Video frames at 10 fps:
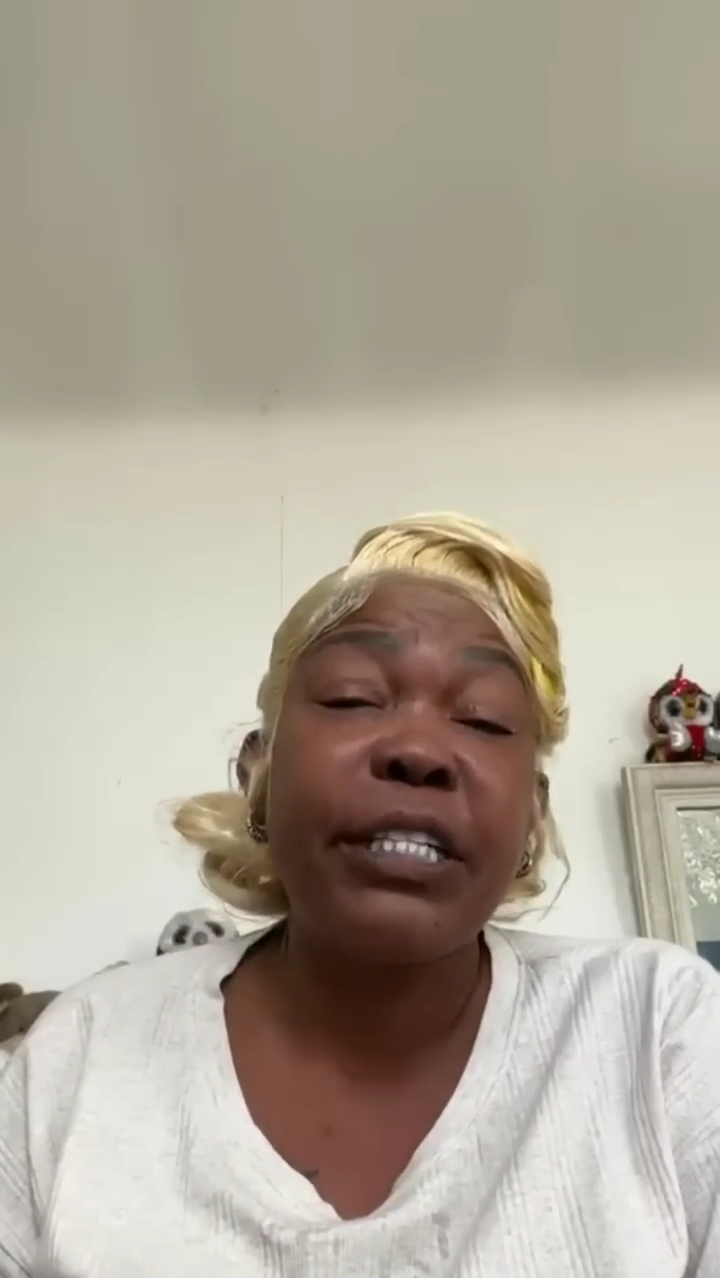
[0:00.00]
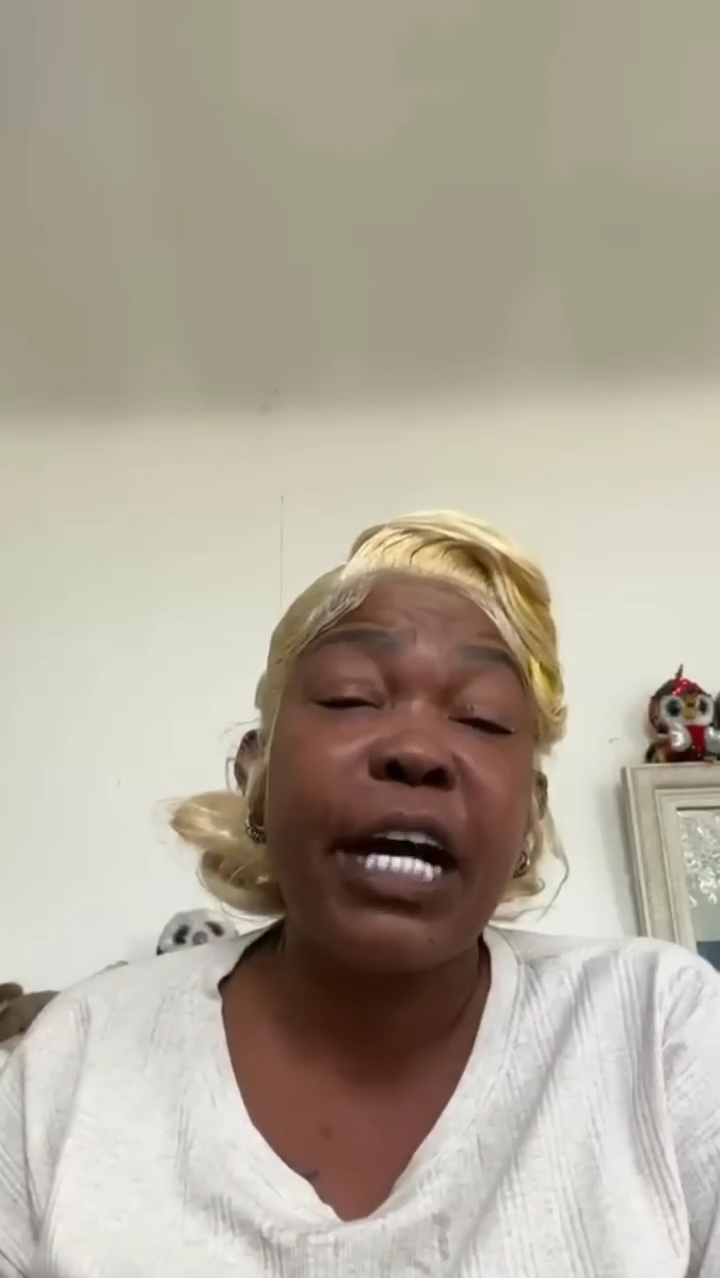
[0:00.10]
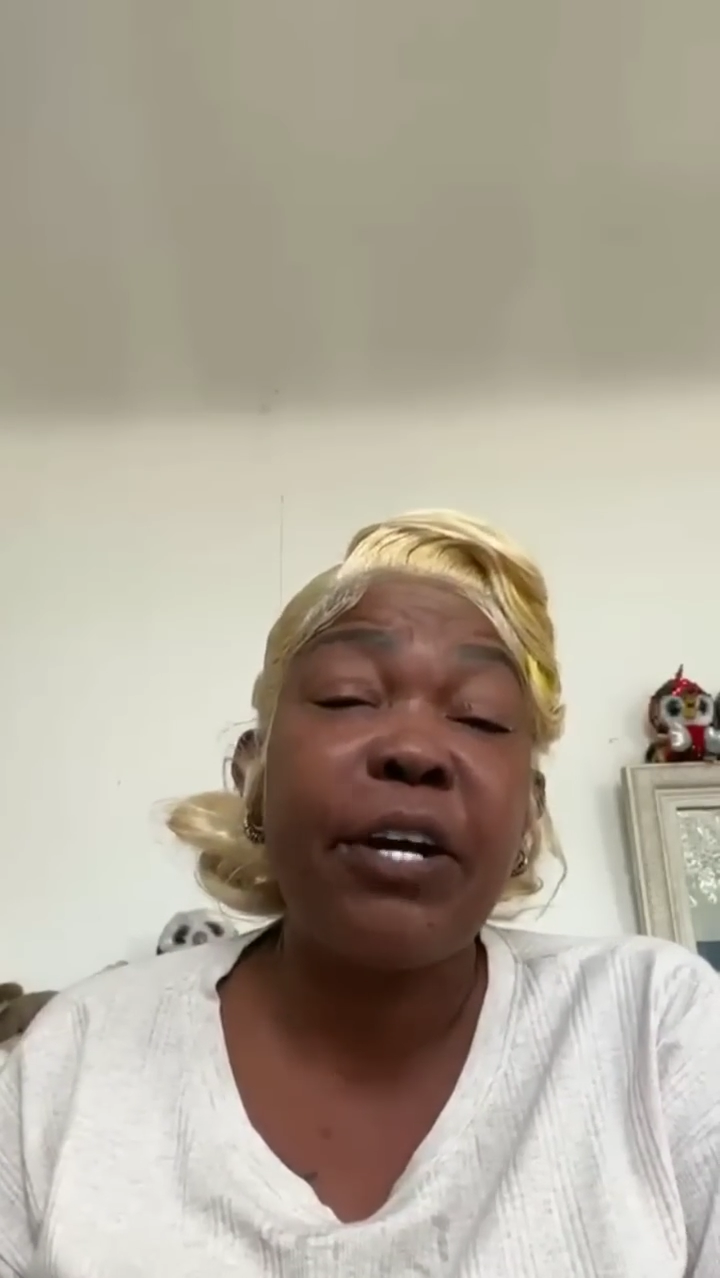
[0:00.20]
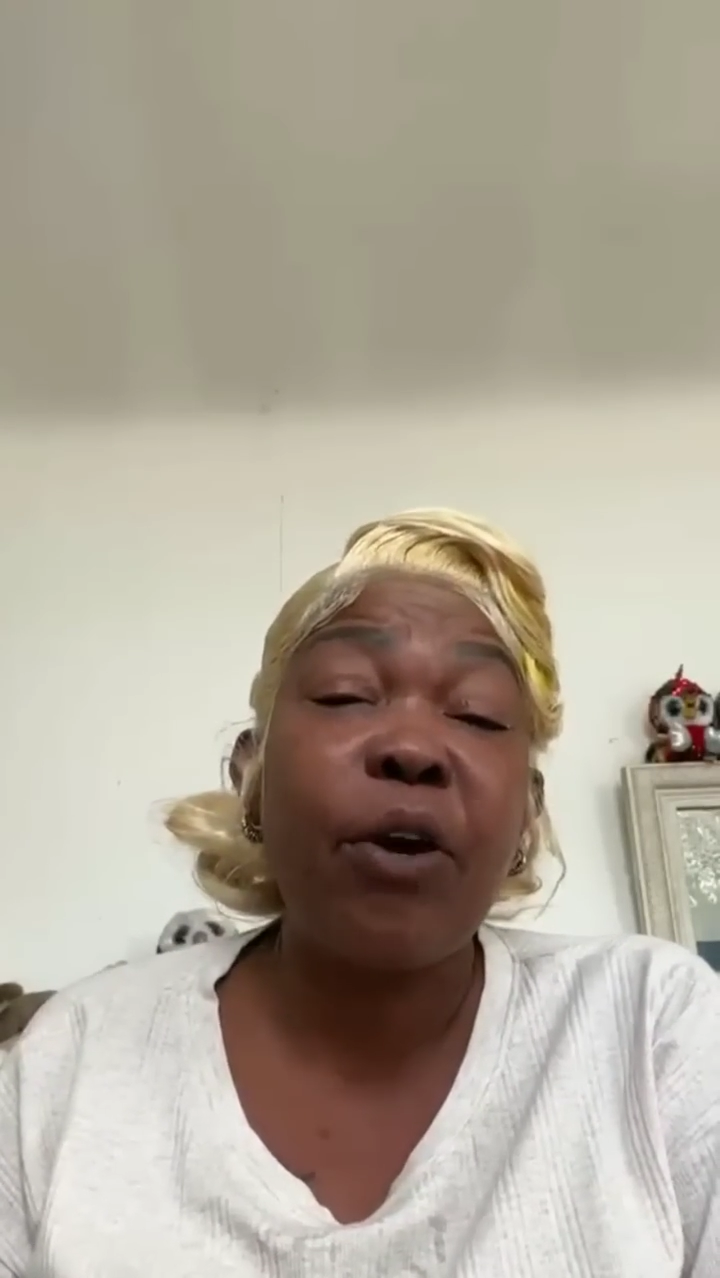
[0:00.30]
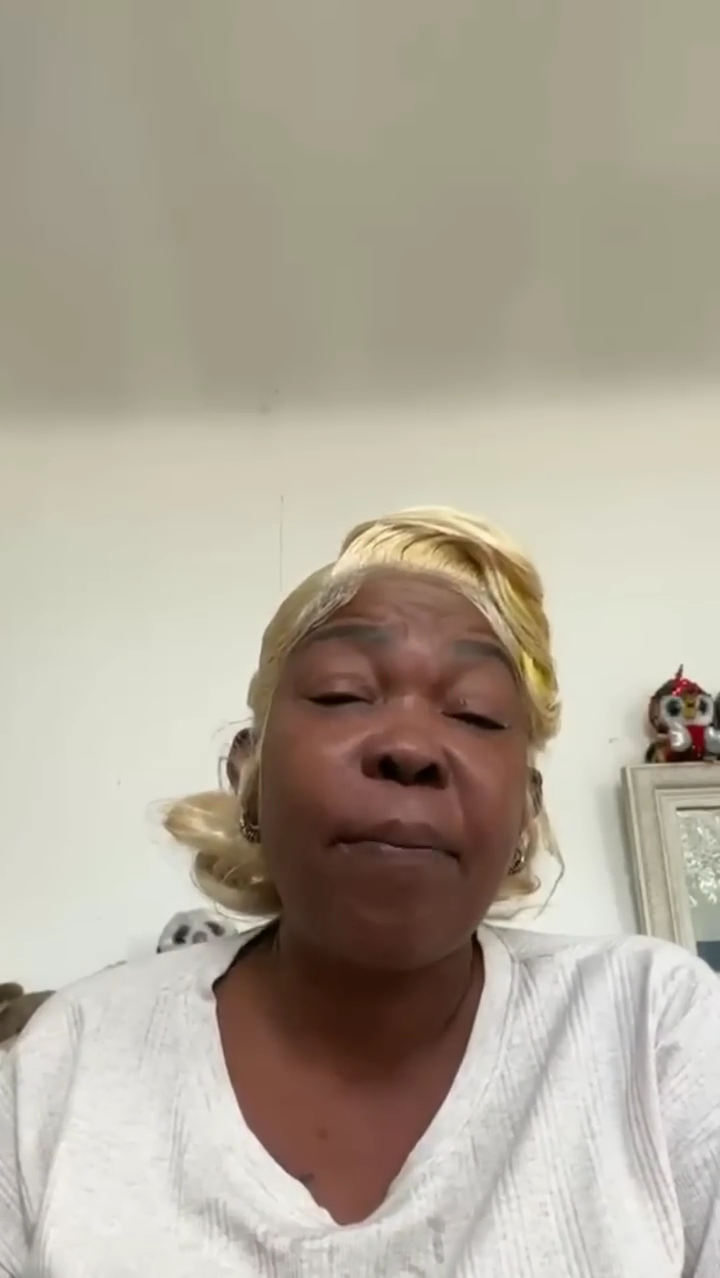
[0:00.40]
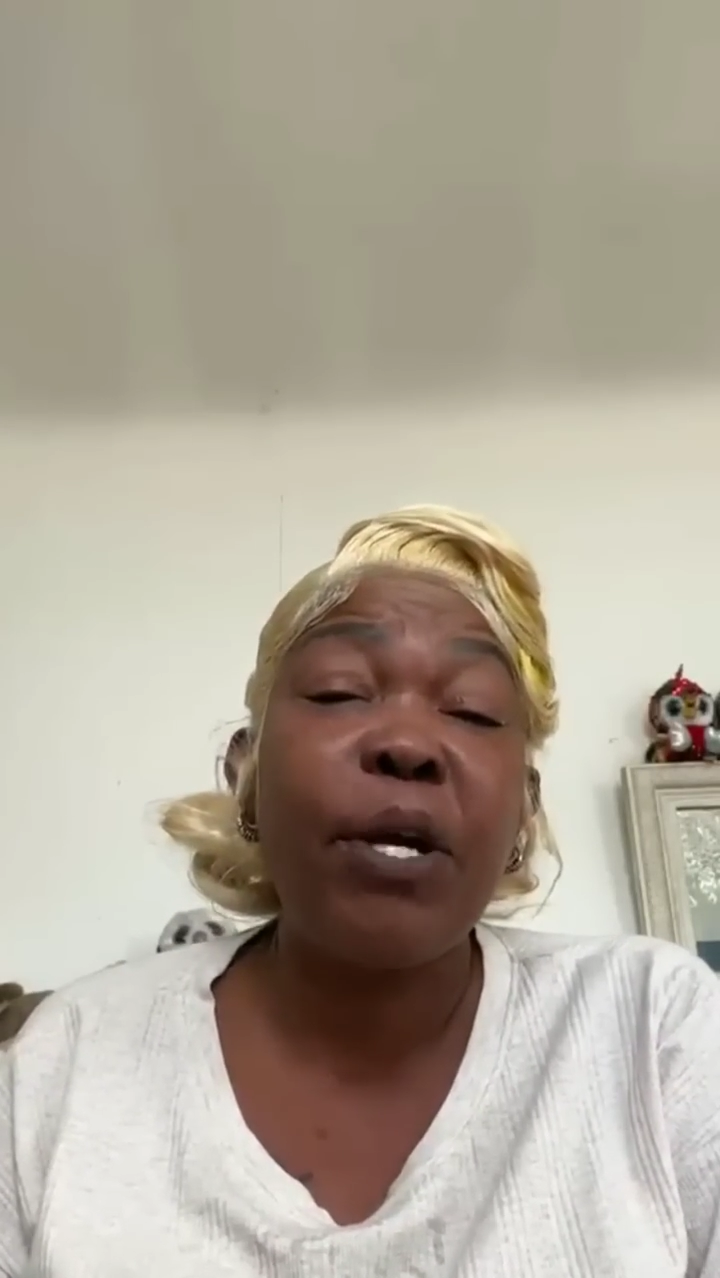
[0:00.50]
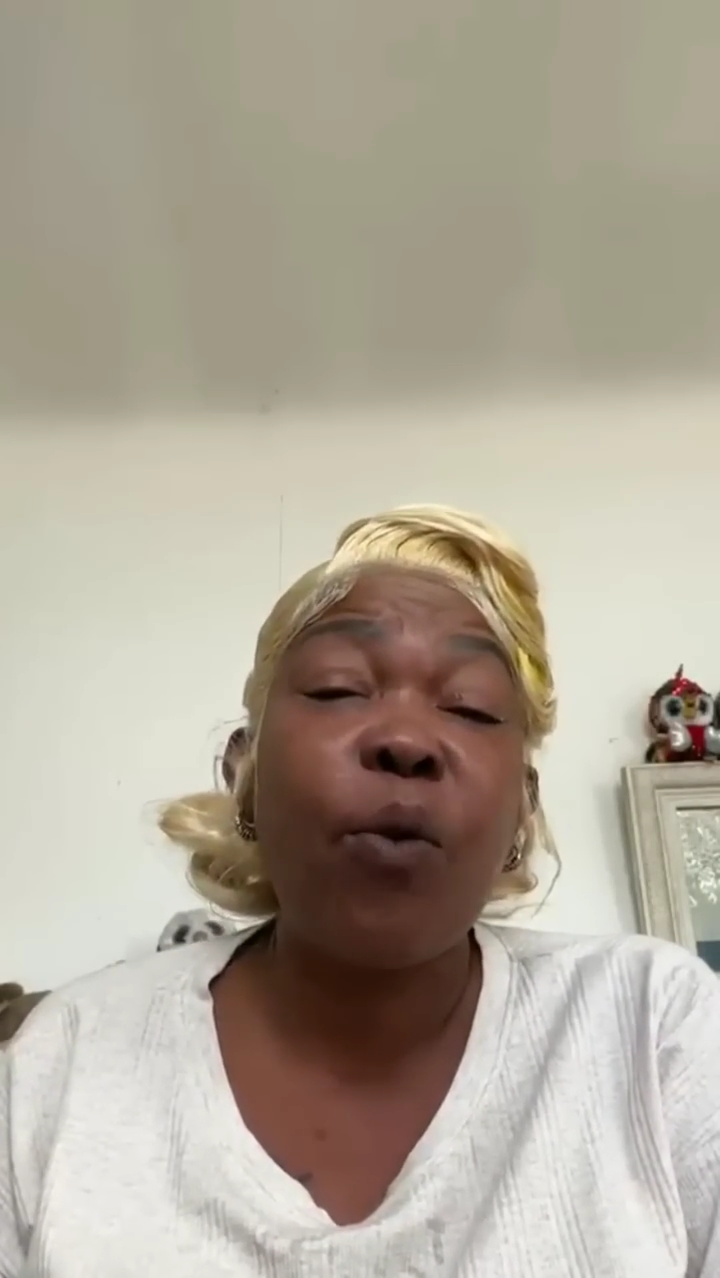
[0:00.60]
so I know me